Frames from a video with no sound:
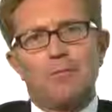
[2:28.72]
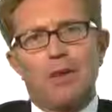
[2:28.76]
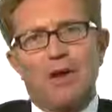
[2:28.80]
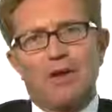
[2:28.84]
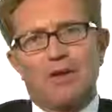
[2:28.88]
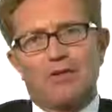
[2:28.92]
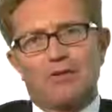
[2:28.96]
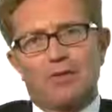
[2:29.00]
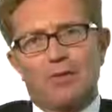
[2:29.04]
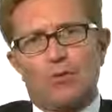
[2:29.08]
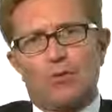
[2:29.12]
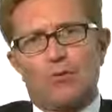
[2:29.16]

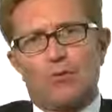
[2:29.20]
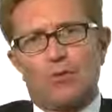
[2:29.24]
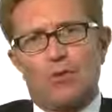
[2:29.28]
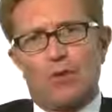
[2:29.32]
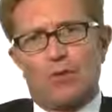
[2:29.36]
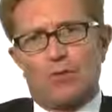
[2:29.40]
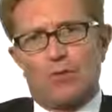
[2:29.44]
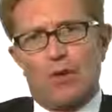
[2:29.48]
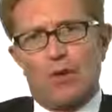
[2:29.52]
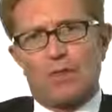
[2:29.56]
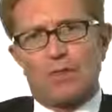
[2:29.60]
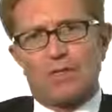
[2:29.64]
based on
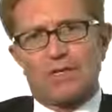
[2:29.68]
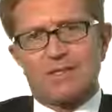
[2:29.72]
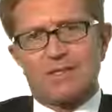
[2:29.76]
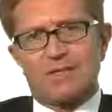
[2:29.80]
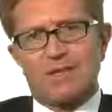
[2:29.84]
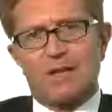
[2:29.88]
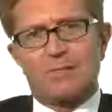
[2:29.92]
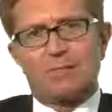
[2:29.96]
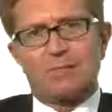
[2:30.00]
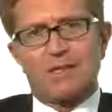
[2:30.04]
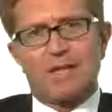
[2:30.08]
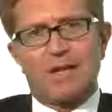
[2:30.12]
the rubber
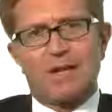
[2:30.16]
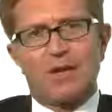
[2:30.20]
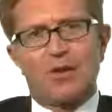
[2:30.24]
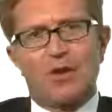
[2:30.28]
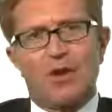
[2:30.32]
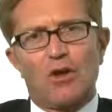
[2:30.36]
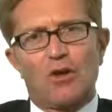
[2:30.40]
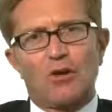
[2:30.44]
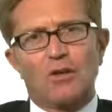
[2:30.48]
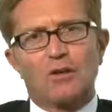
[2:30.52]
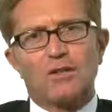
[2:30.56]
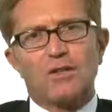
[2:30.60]
stamp
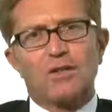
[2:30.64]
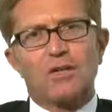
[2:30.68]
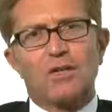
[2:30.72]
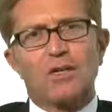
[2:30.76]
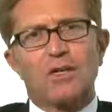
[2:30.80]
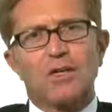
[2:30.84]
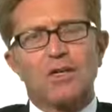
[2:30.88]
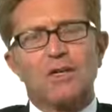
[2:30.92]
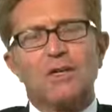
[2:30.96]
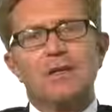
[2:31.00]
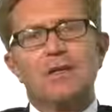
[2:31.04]
technology